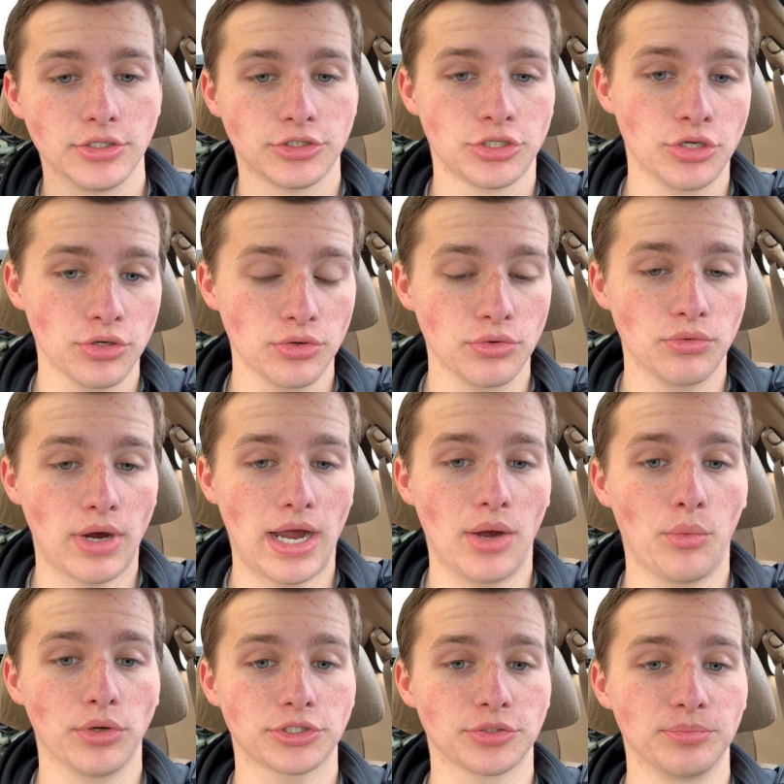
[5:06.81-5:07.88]
Two, I
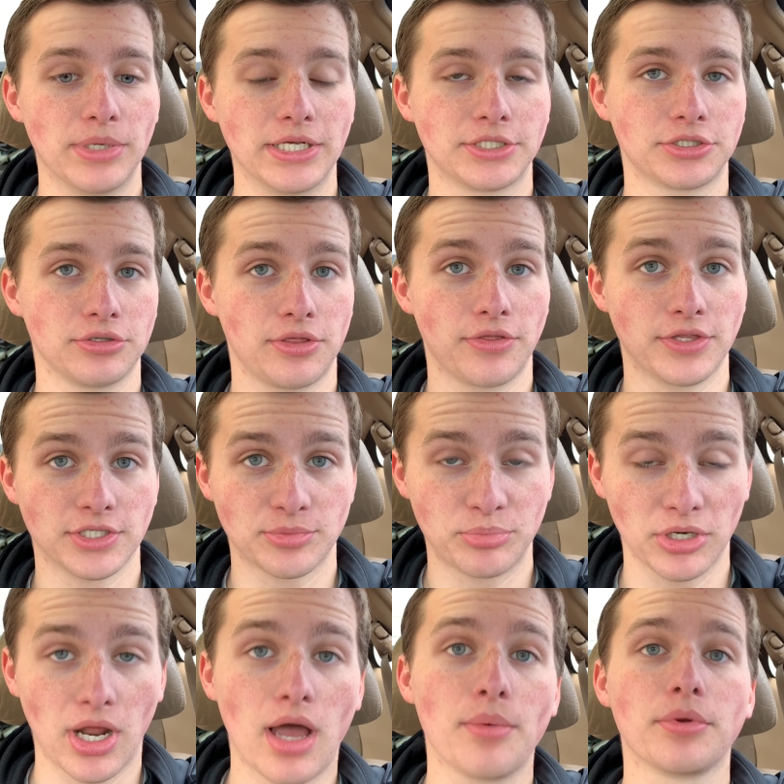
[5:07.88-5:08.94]
want to make sure that the
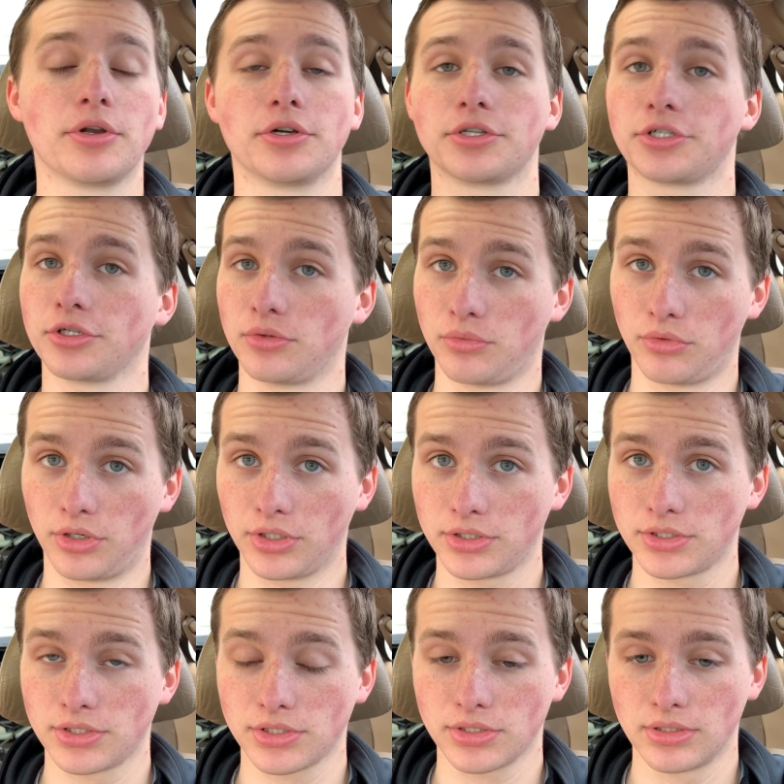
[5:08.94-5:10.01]
speedometer still
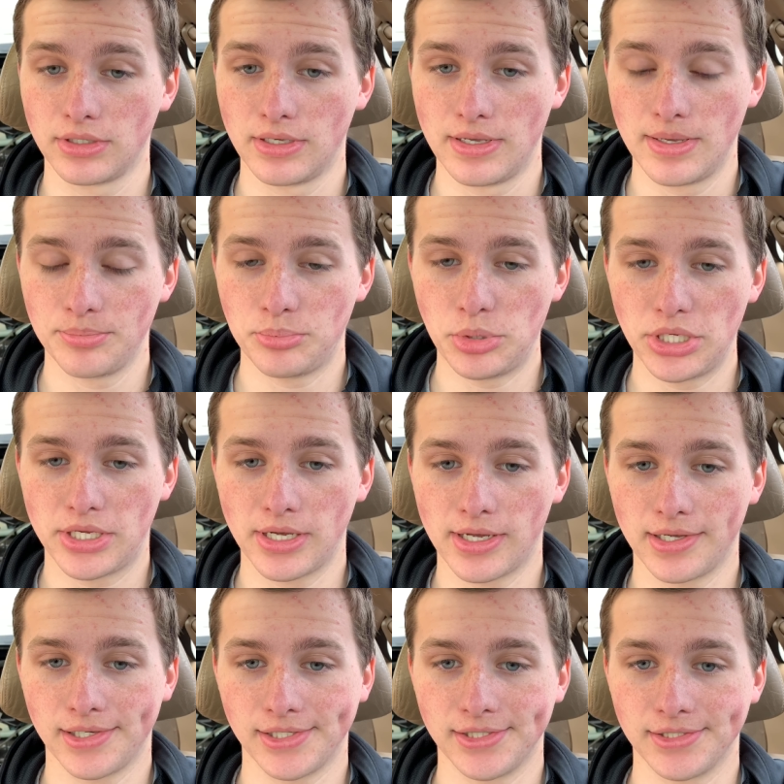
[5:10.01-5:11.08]
works
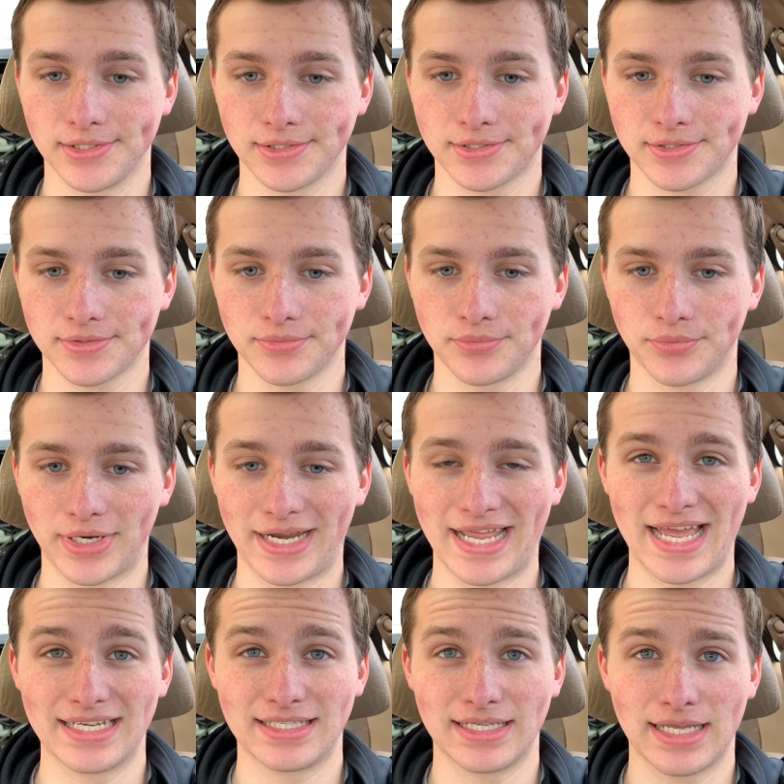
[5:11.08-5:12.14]
because when I
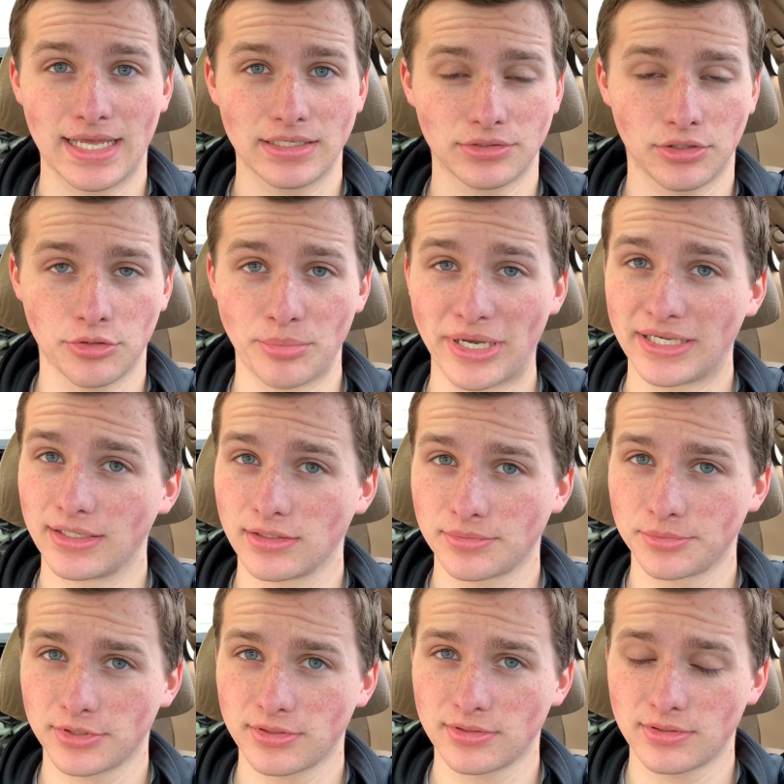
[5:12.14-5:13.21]
had to get to all the
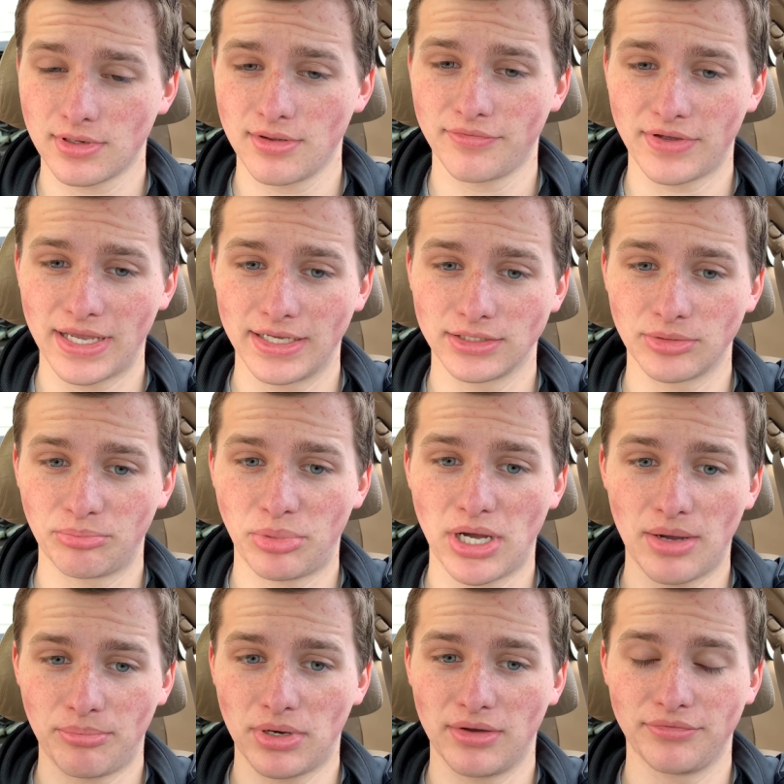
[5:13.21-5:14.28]
mechanisms and stuff, I had to
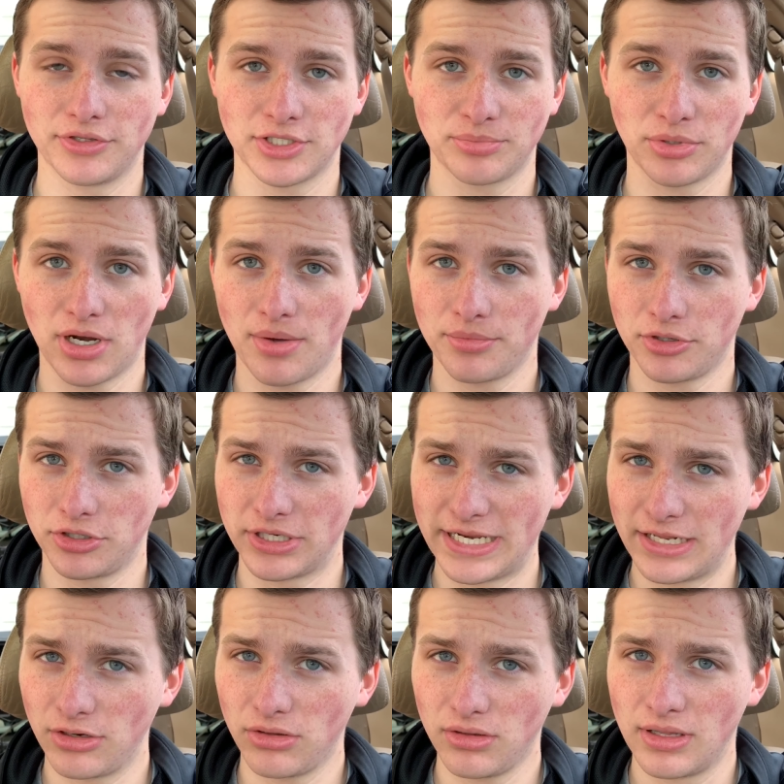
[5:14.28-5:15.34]
pop off the speedometer
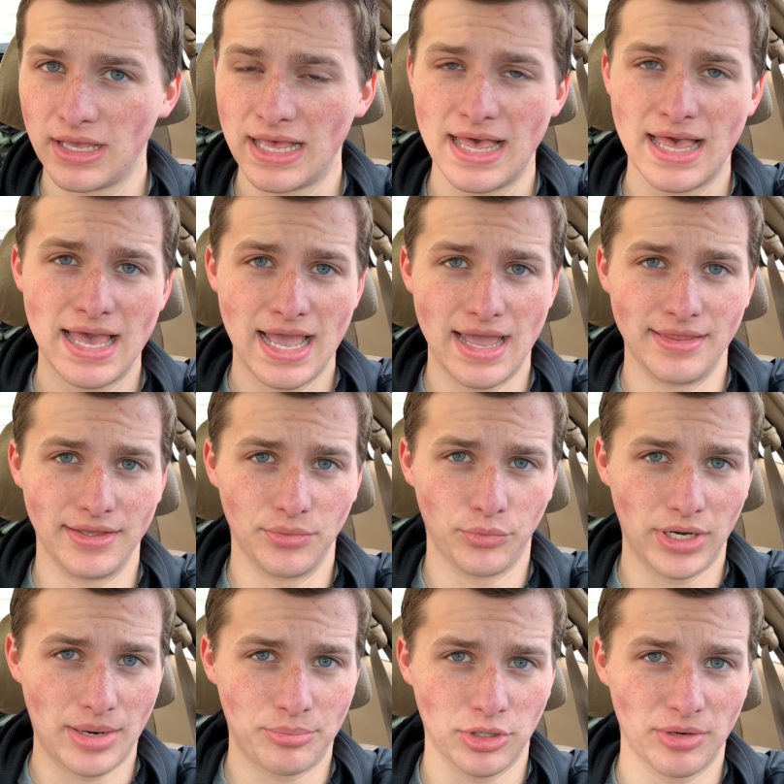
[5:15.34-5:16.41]
needle. And then
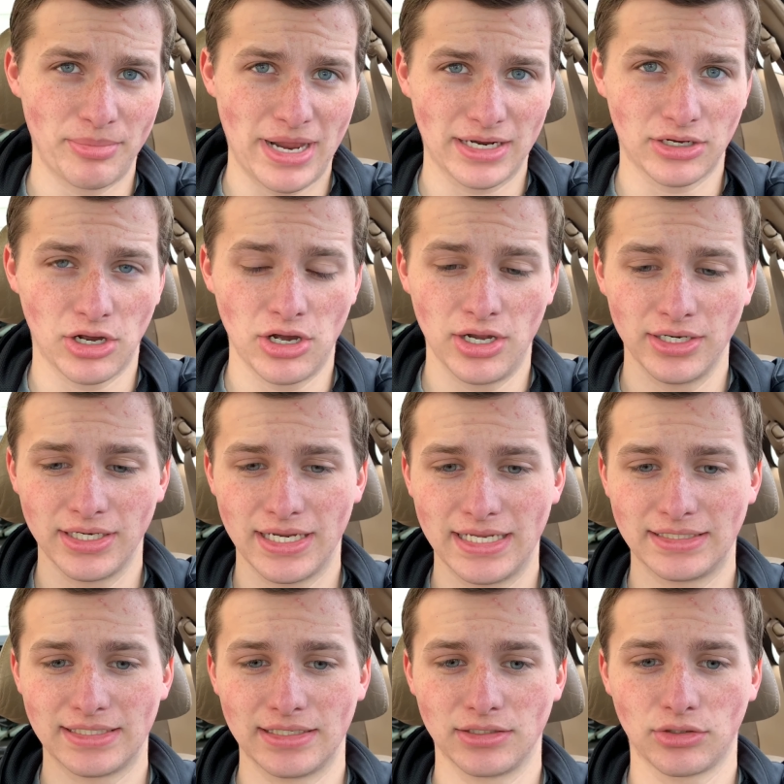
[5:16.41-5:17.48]
when I put it back on,
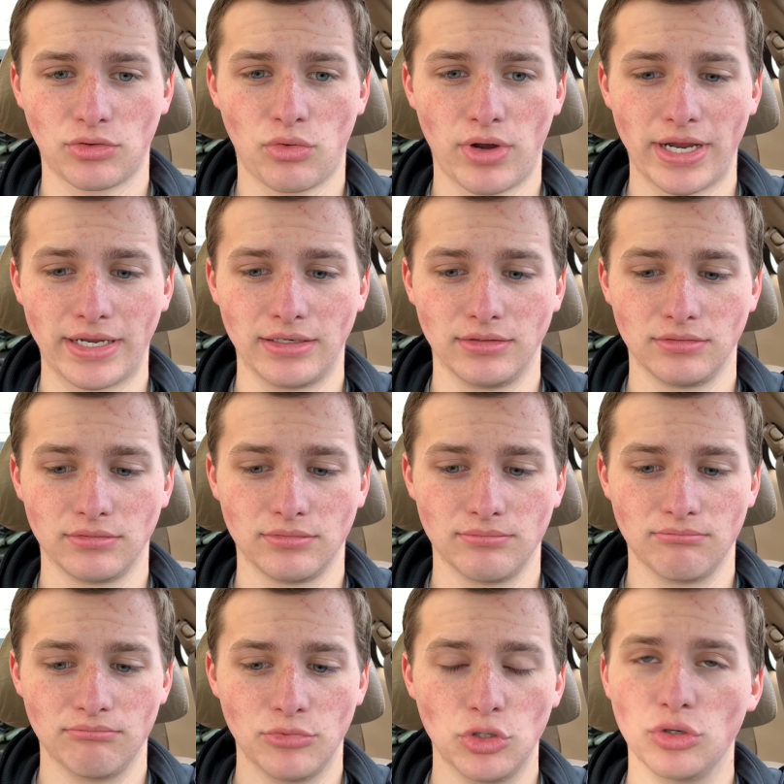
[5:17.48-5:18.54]
it didn't quite
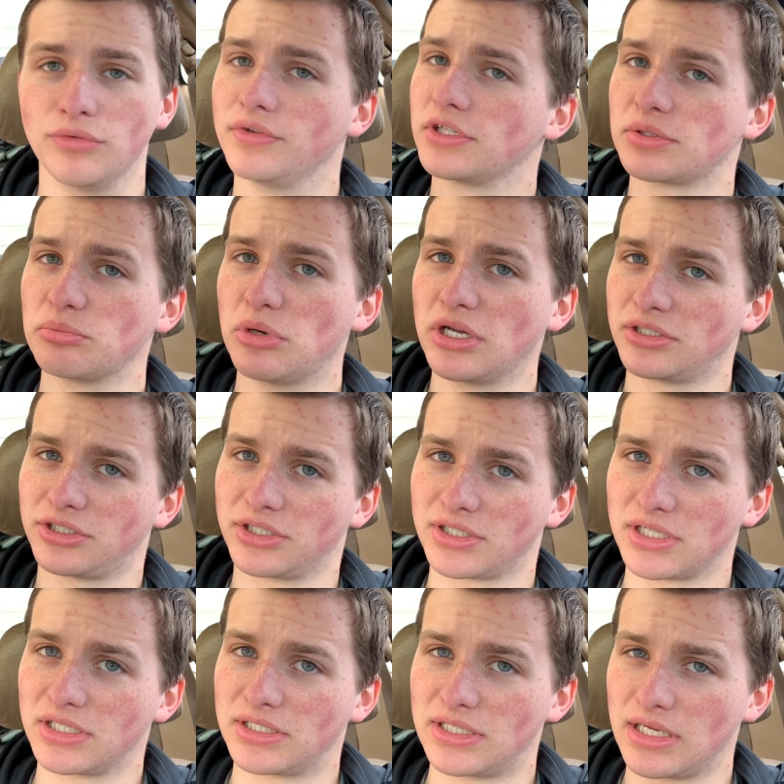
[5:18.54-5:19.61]
move as much as
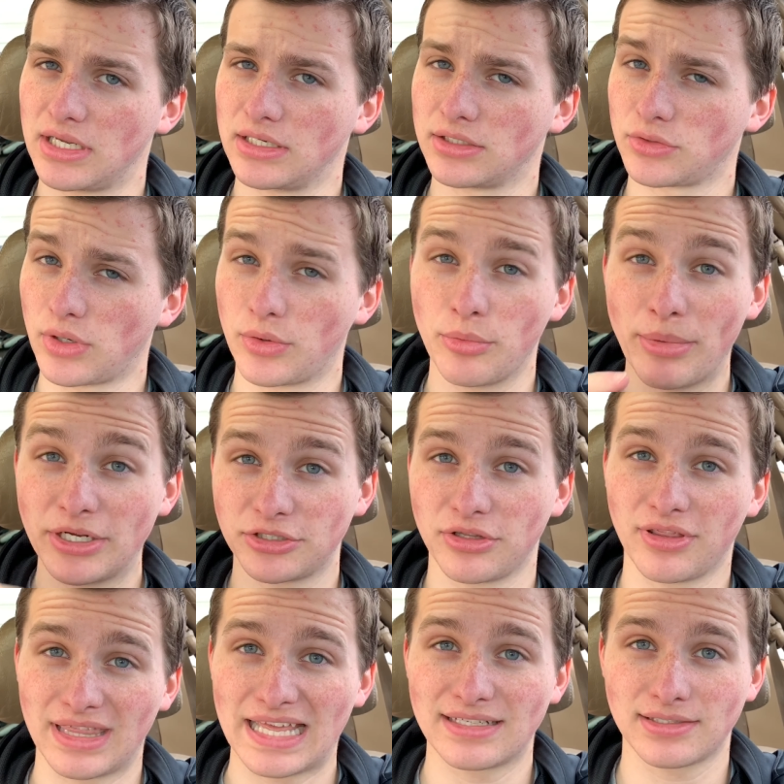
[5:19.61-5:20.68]
it did. So I want to make sure
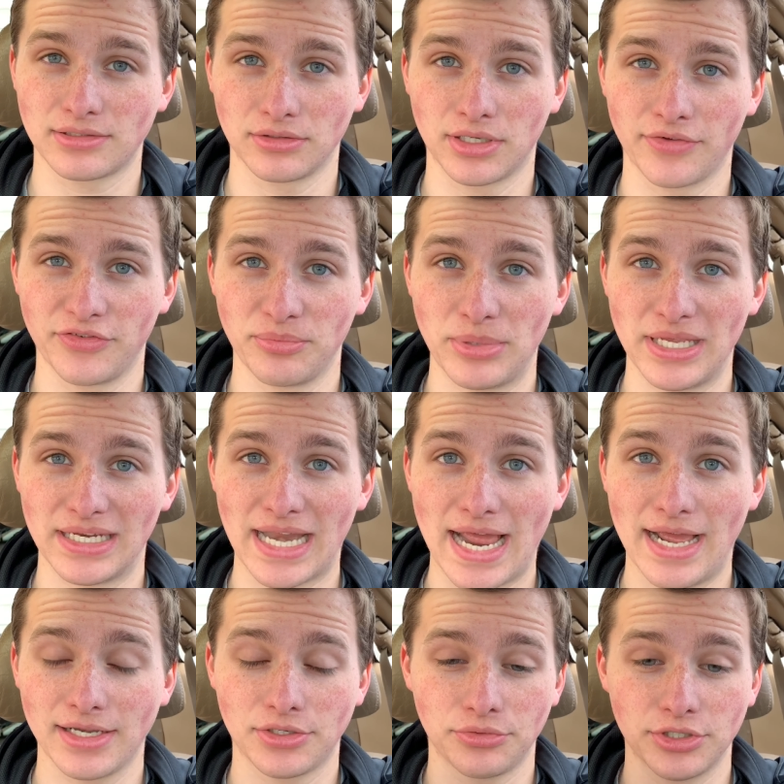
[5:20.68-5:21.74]
that that's still giving me an
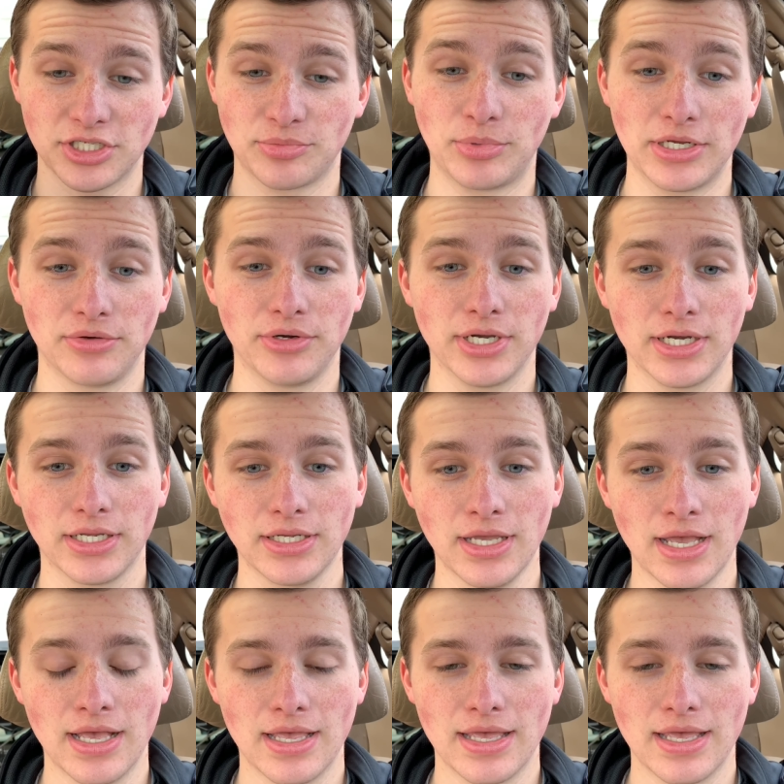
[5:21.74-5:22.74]
accurate speed reading.